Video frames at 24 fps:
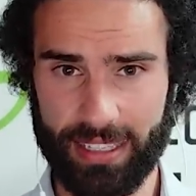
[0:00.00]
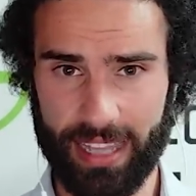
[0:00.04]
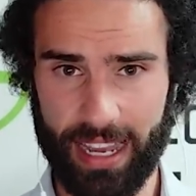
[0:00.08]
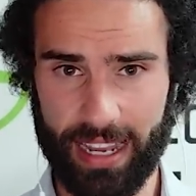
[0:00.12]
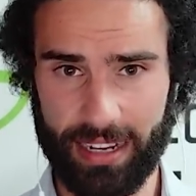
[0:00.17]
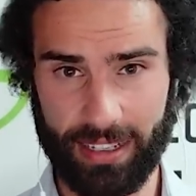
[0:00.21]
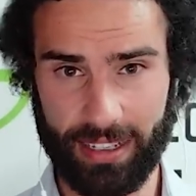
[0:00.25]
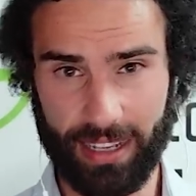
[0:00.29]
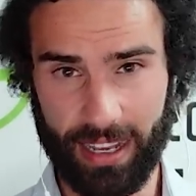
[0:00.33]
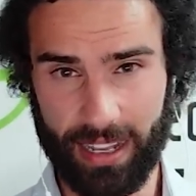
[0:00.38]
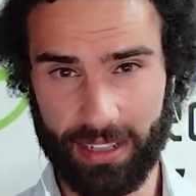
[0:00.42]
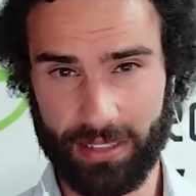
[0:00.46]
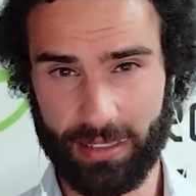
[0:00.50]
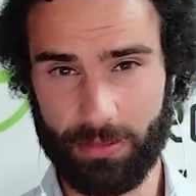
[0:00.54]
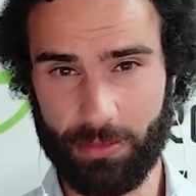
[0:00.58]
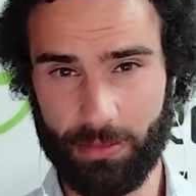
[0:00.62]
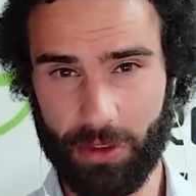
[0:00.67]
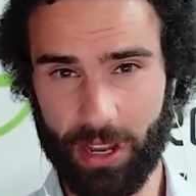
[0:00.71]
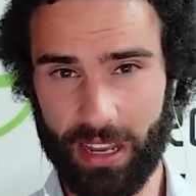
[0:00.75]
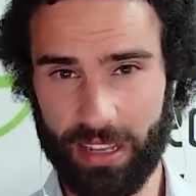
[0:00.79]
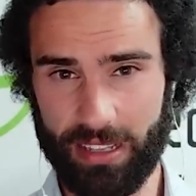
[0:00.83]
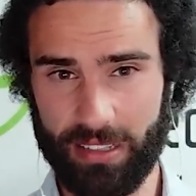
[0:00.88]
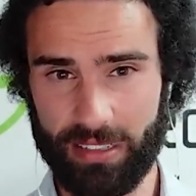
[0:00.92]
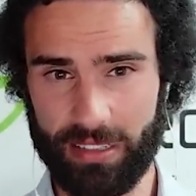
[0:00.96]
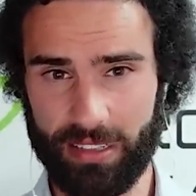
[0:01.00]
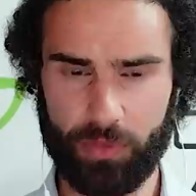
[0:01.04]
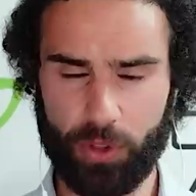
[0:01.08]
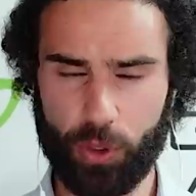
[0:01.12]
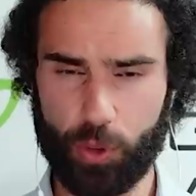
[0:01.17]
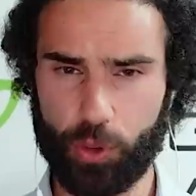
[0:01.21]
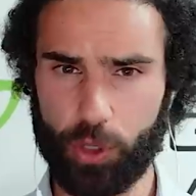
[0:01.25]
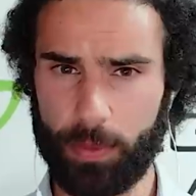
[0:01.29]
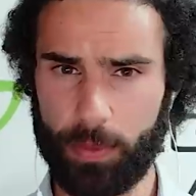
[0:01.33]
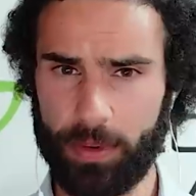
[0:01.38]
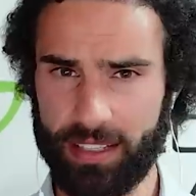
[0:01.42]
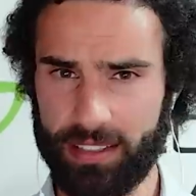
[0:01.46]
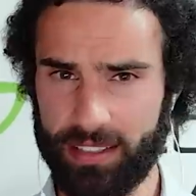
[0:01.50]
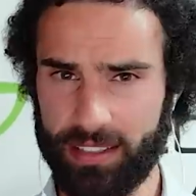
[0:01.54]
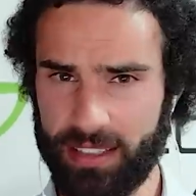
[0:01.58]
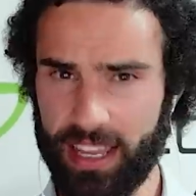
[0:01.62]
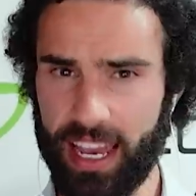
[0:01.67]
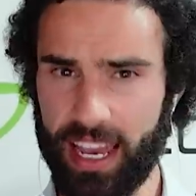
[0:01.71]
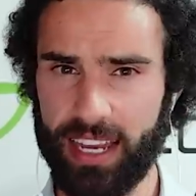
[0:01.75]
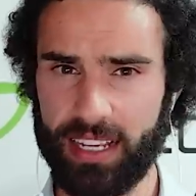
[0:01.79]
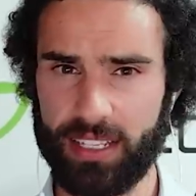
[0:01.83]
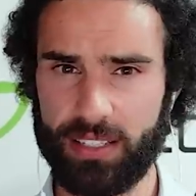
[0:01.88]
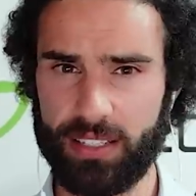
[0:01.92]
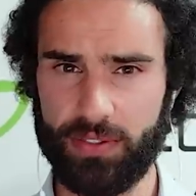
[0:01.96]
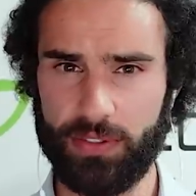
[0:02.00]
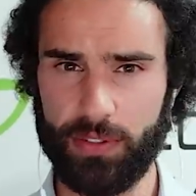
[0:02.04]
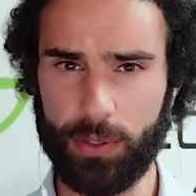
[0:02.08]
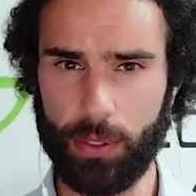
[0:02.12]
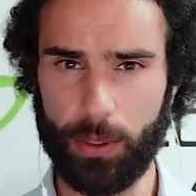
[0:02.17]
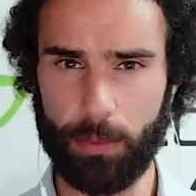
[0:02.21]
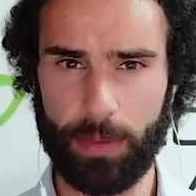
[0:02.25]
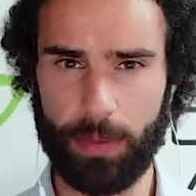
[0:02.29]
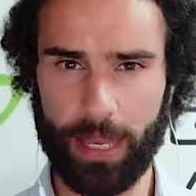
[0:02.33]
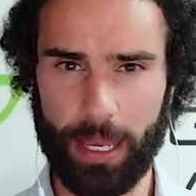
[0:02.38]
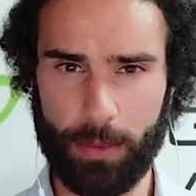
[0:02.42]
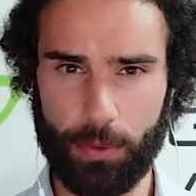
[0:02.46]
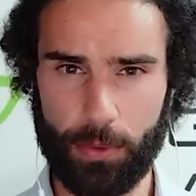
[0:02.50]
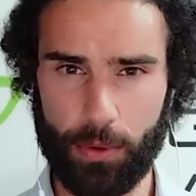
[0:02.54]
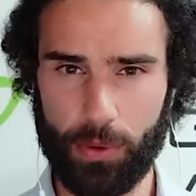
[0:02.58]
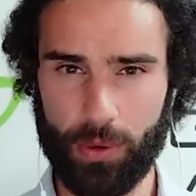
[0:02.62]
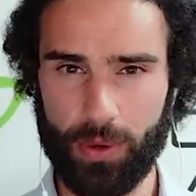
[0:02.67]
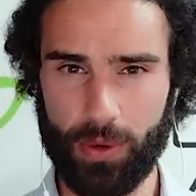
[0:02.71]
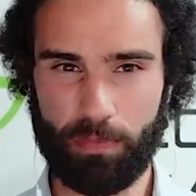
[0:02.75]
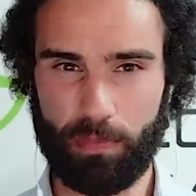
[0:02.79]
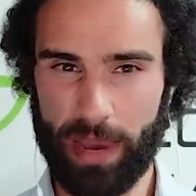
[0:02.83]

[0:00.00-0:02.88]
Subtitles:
and customized nootropic stacks for people